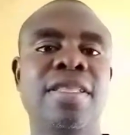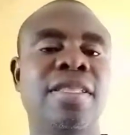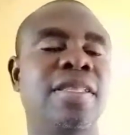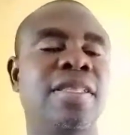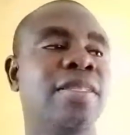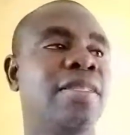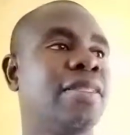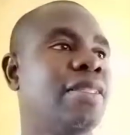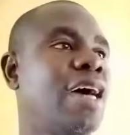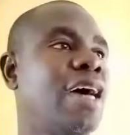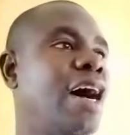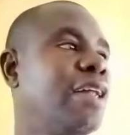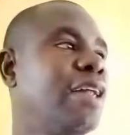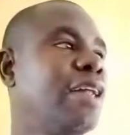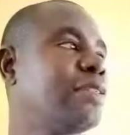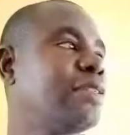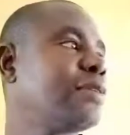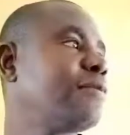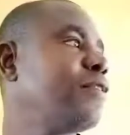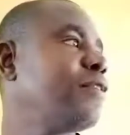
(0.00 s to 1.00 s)

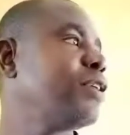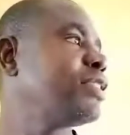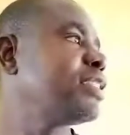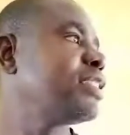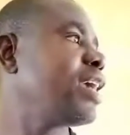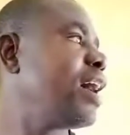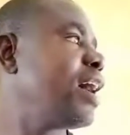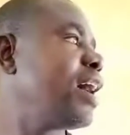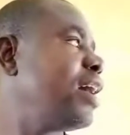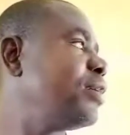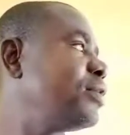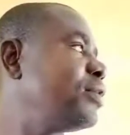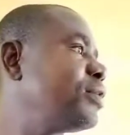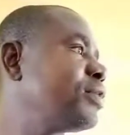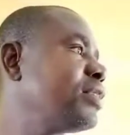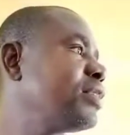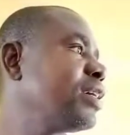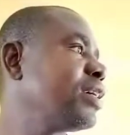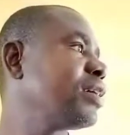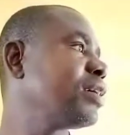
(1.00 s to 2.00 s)
that foretells
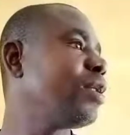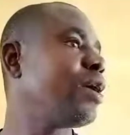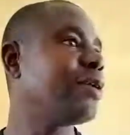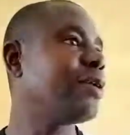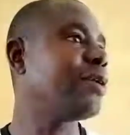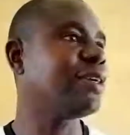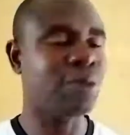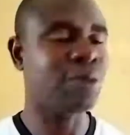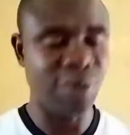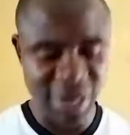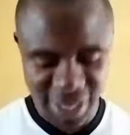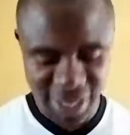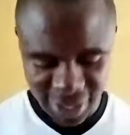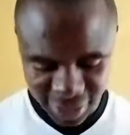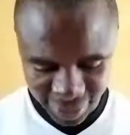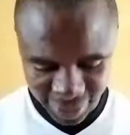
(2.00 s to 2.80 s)
the glorious reign